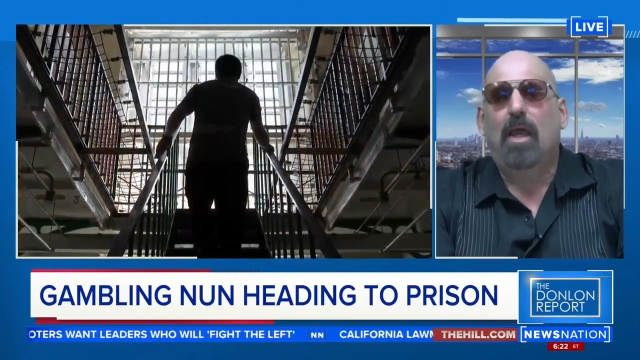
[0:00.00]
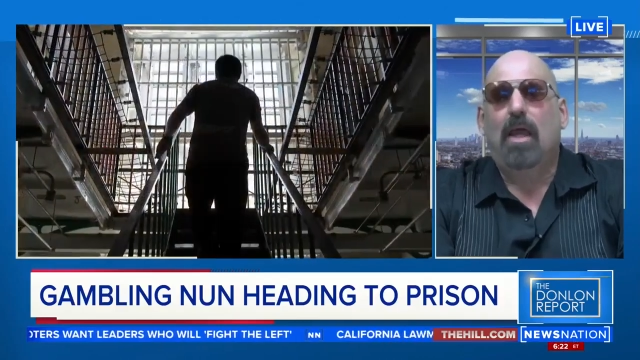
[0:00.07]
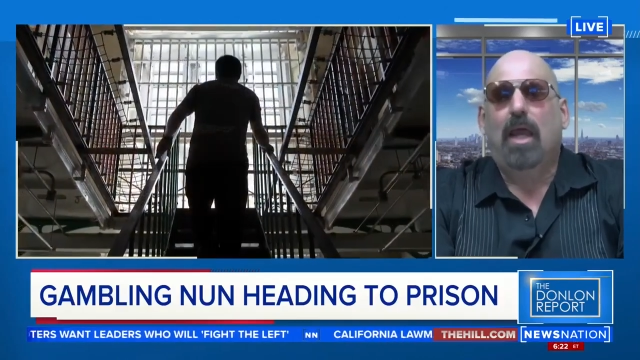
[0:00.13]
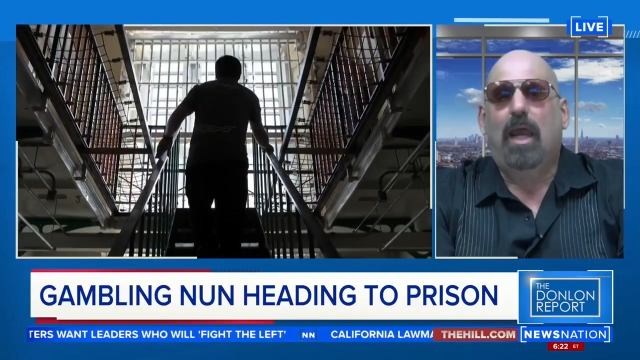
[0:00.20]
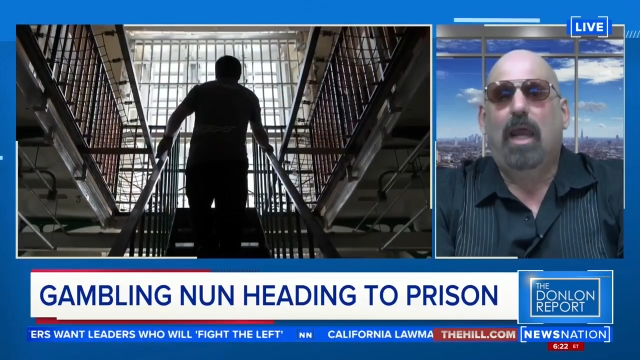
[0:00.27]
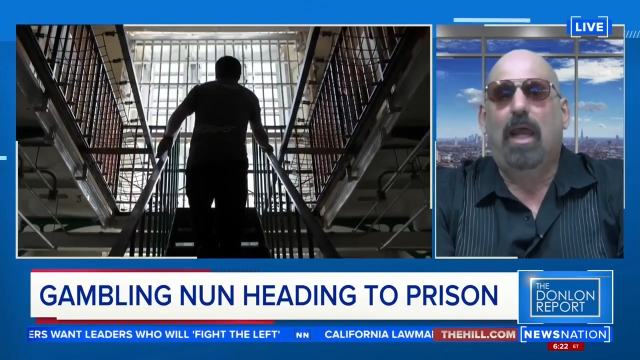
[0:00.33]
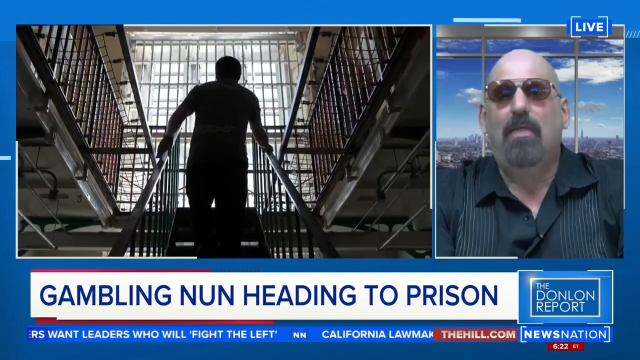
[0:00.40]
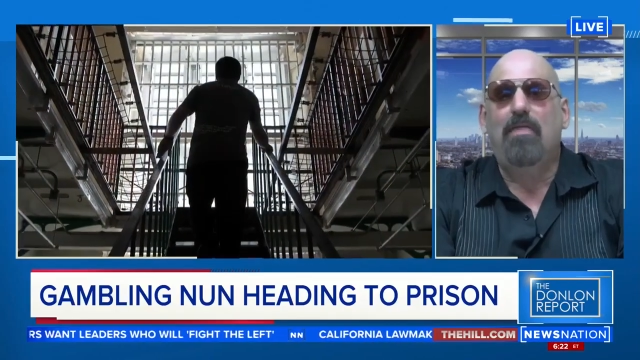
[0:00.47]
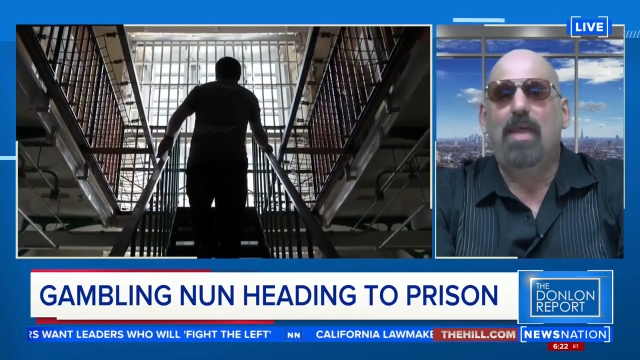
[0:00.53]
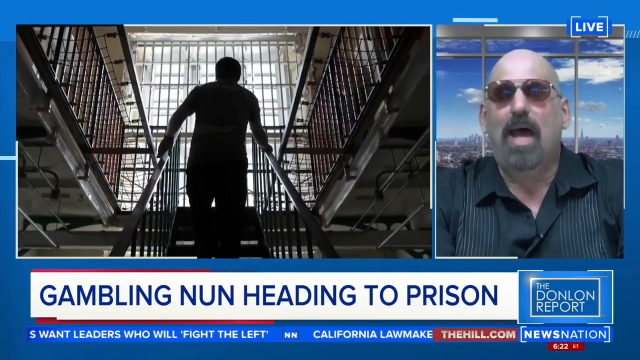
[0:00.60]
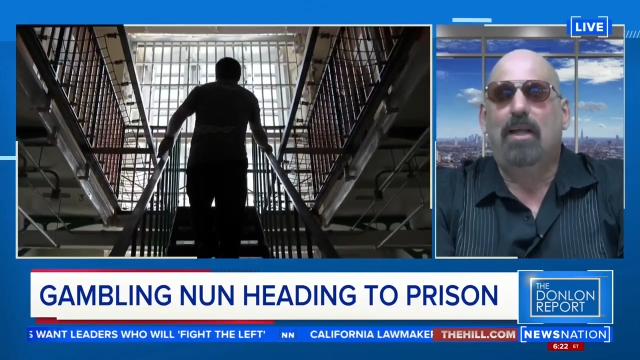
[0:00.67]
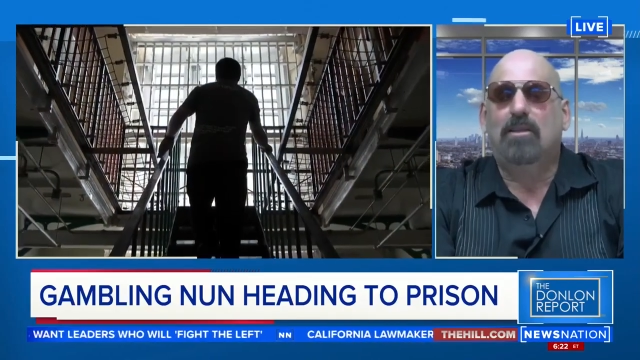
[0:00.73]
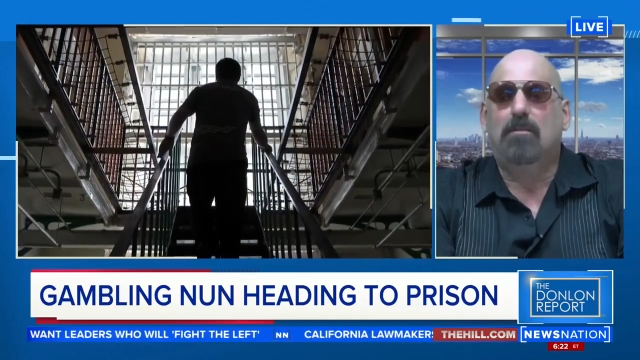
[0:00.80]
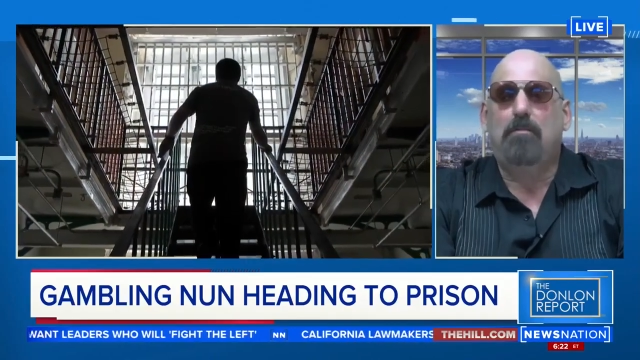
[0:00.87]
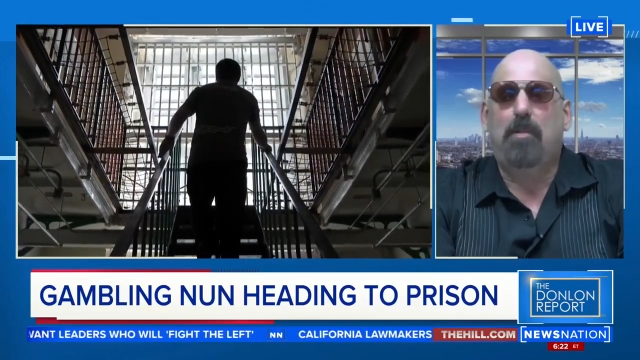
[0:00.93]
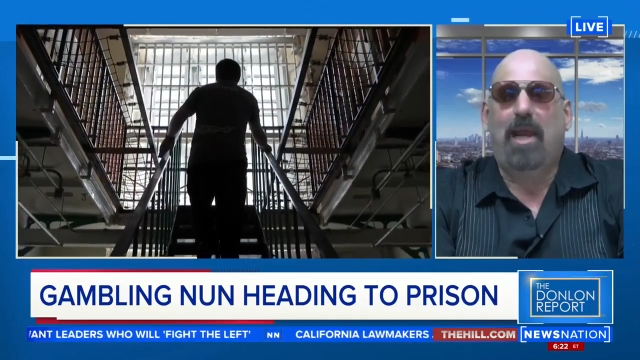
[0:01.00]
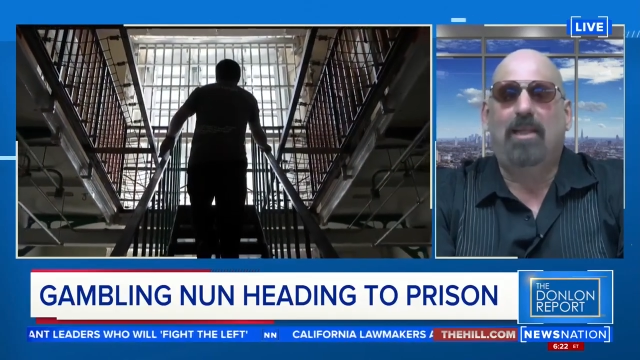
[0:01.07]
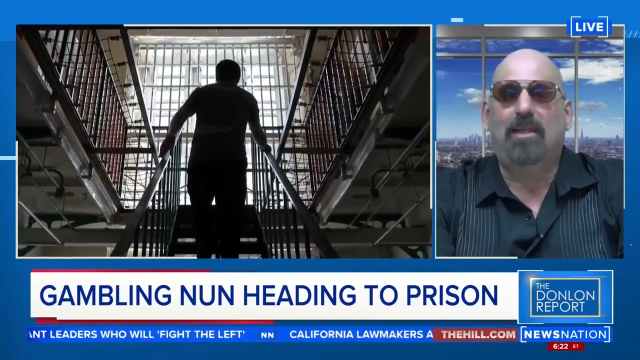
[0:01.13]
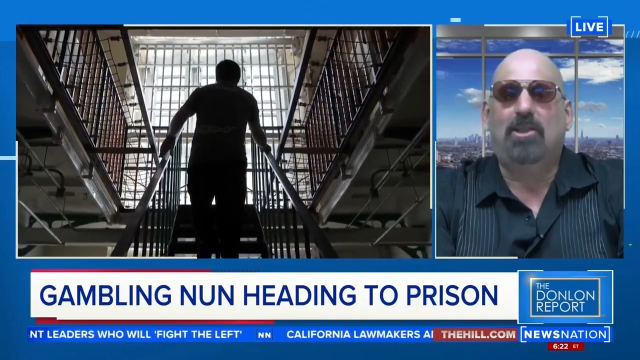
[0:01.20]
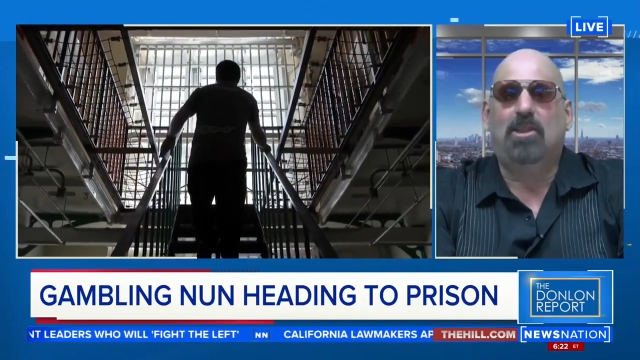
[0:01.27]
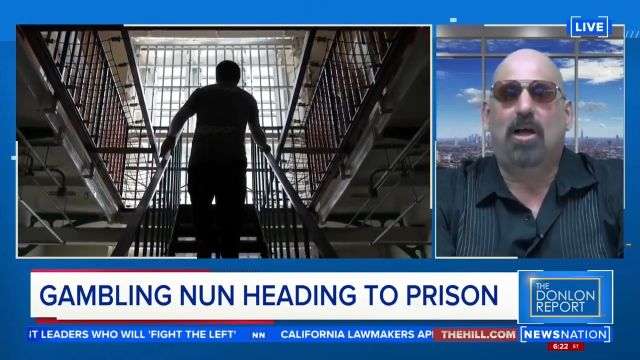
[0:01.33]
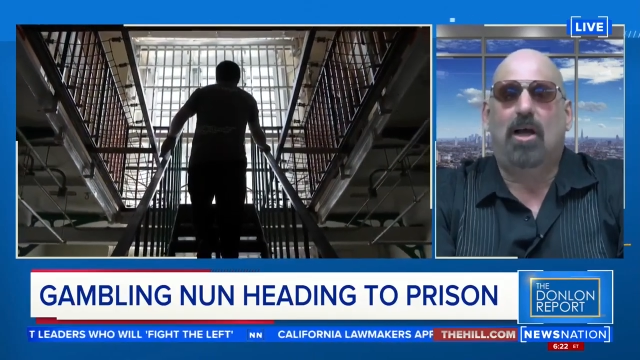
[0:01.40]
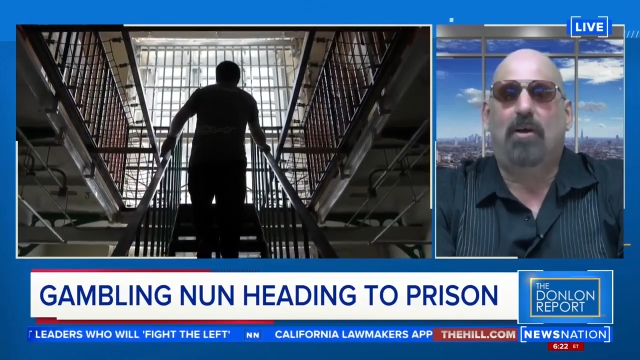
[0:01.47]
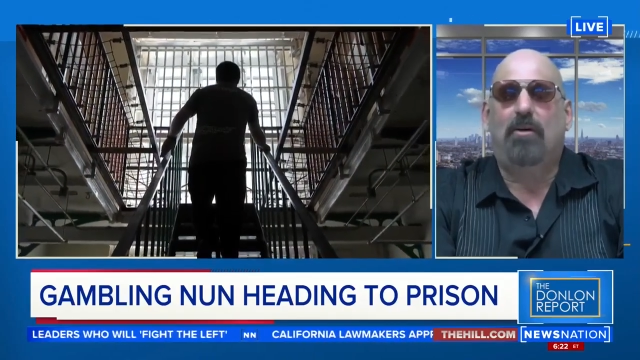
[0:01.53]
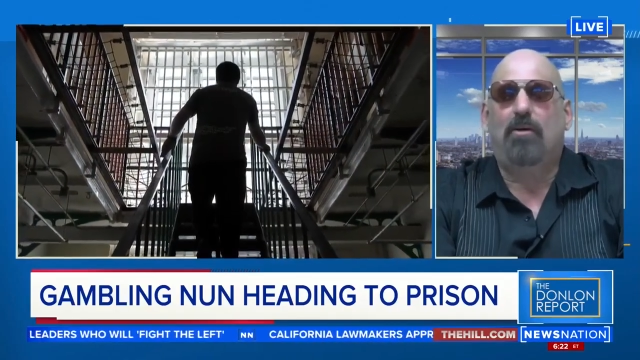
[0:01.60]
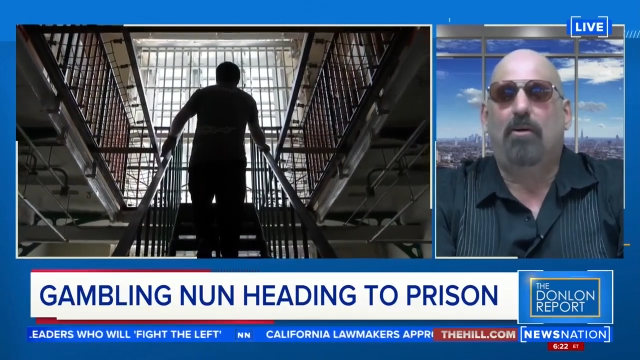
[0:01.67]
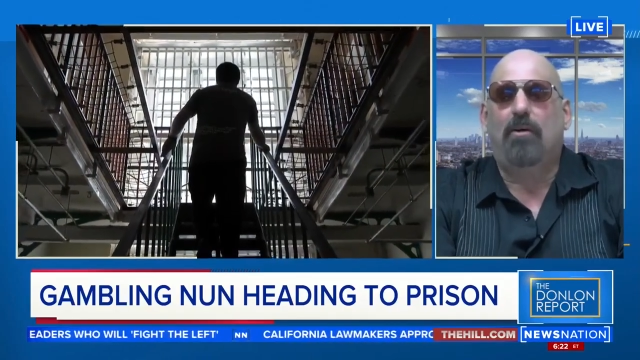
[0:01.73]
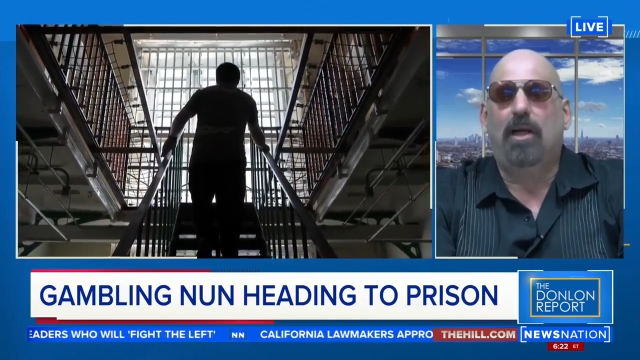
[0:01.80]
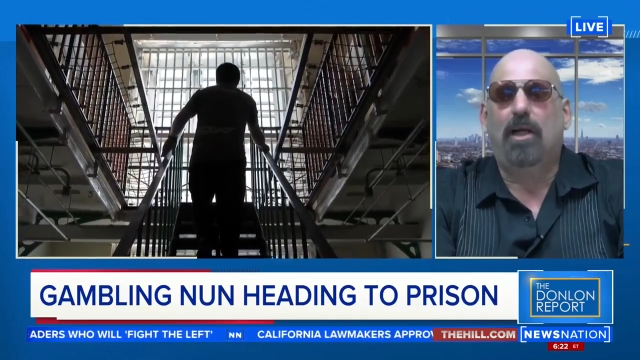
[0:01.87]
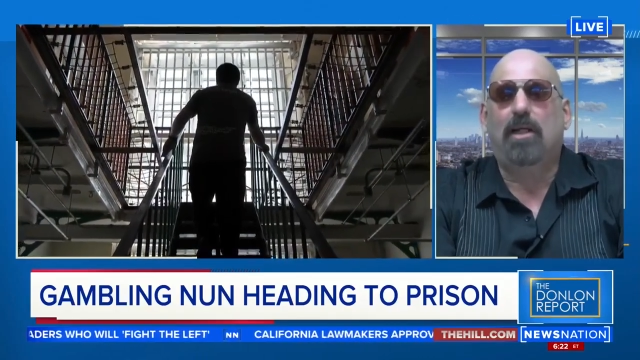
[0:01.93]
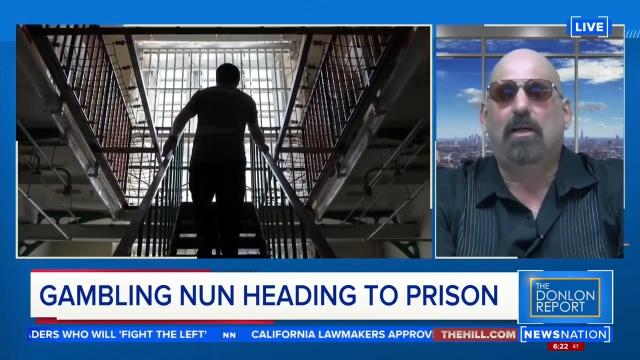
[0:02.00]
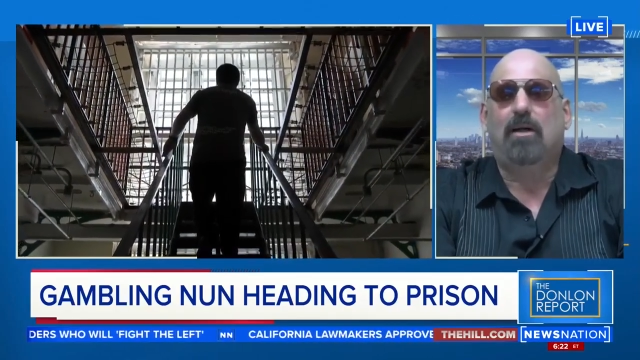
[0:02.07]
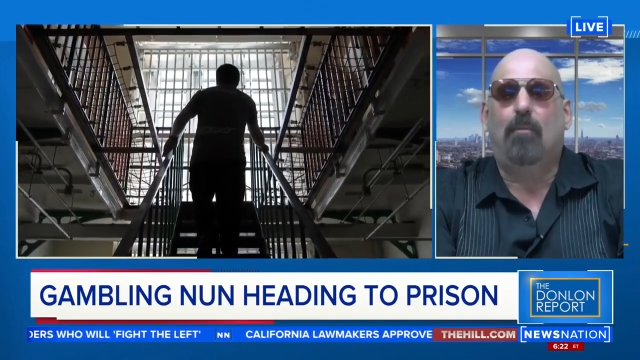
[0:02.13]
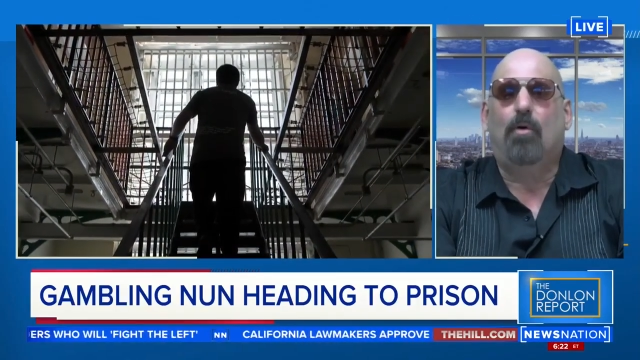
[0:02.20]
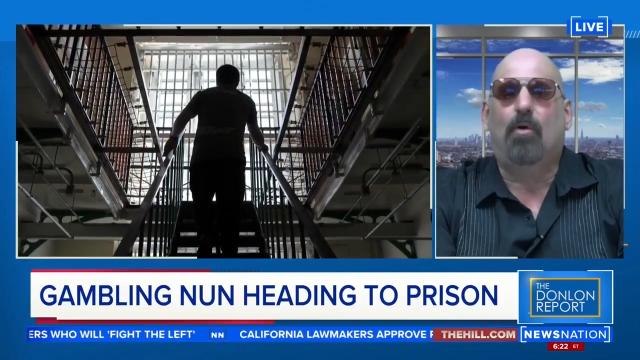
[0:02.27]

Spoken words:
And that's based on her income,